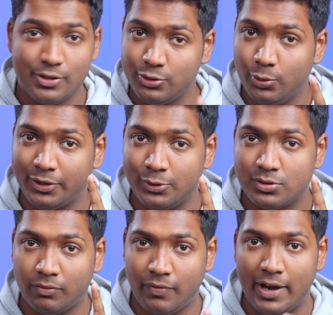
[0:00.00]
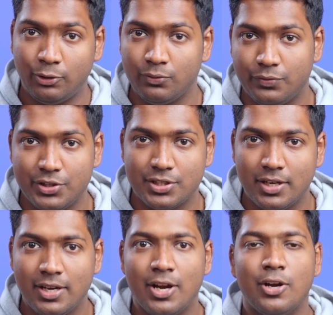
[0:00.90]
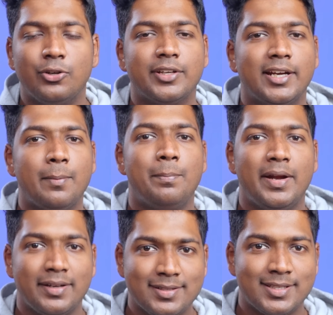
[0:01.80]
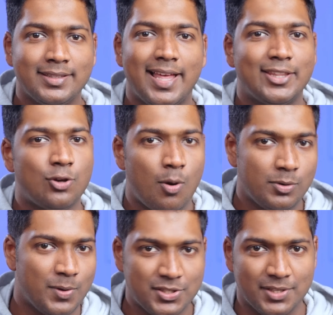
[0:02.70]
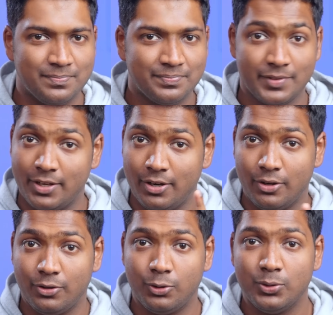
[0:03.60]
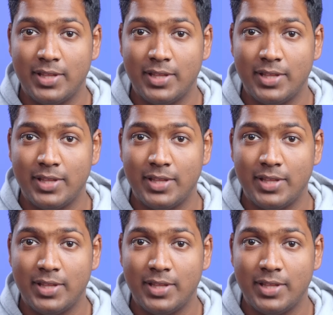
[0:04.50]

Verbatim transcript: you can use the fine tune feature to get a better result than the normal version. To do